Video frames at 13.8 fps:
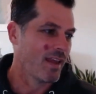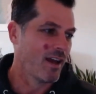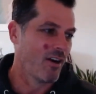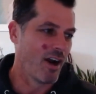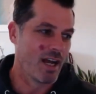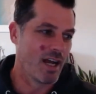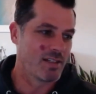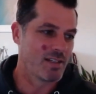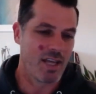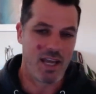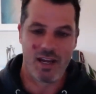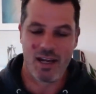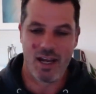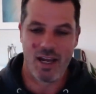All right, guys,
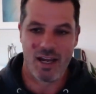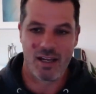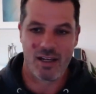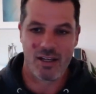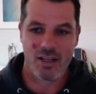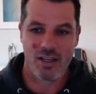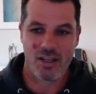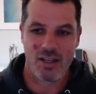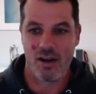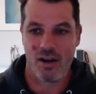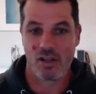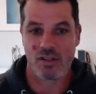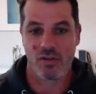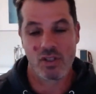and
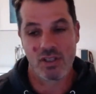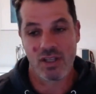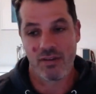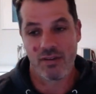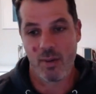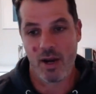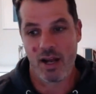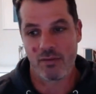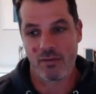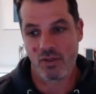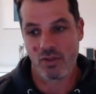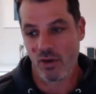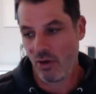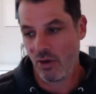lots of good stuff coming out for
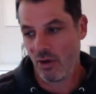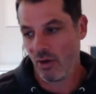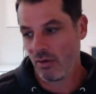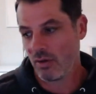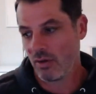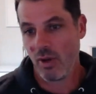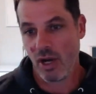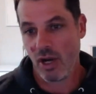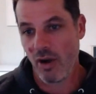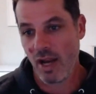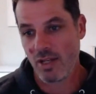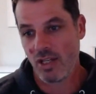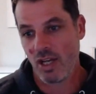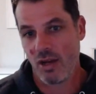Zonguru. Going to be a
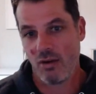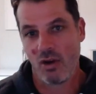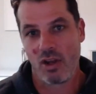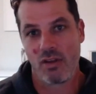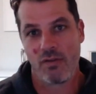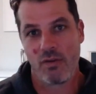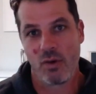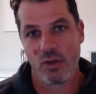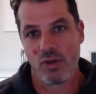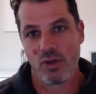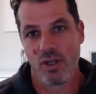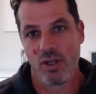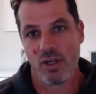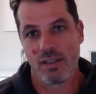great year. Looking forward
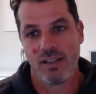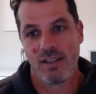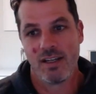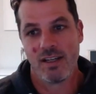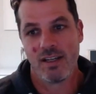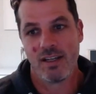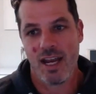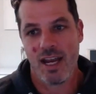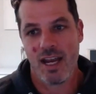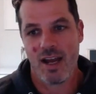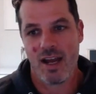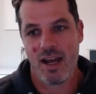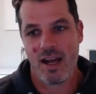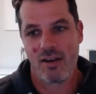to it. And
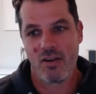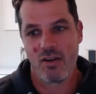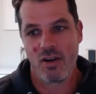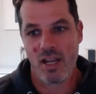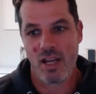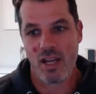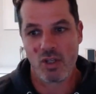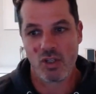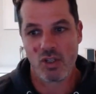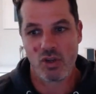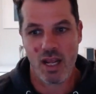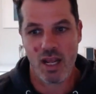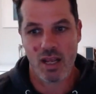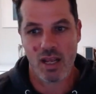next week's
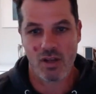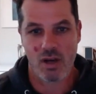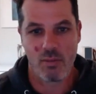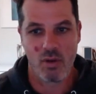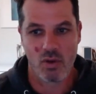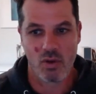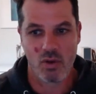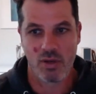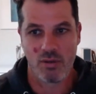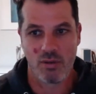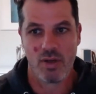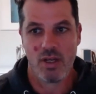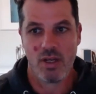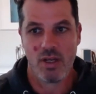training is going to be
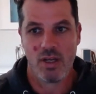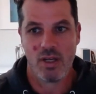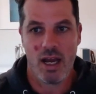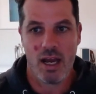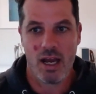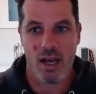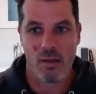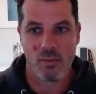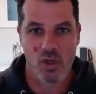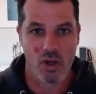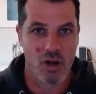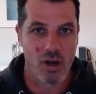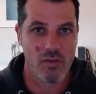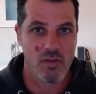awesome. I'm
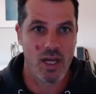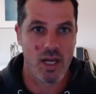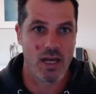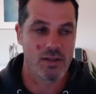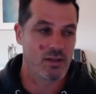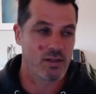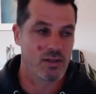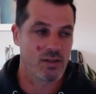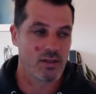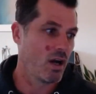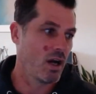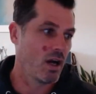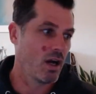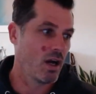sure a lot of you guys
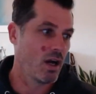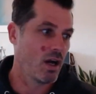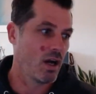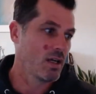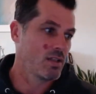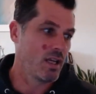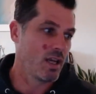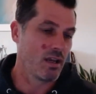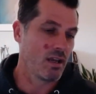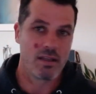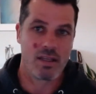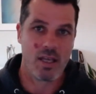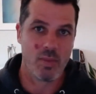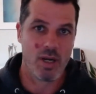are
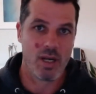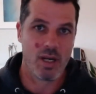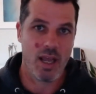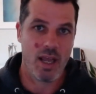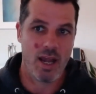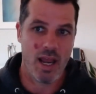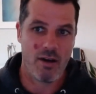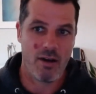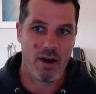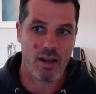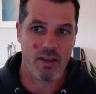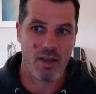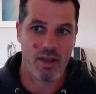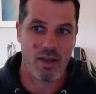seeing Kimberly and
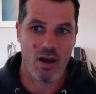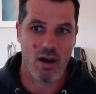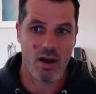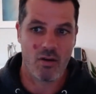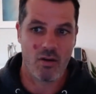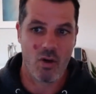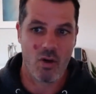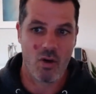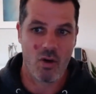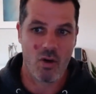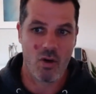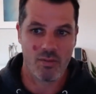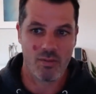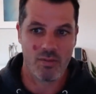Eric. They are
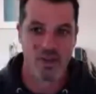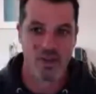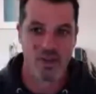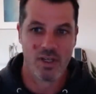awesome.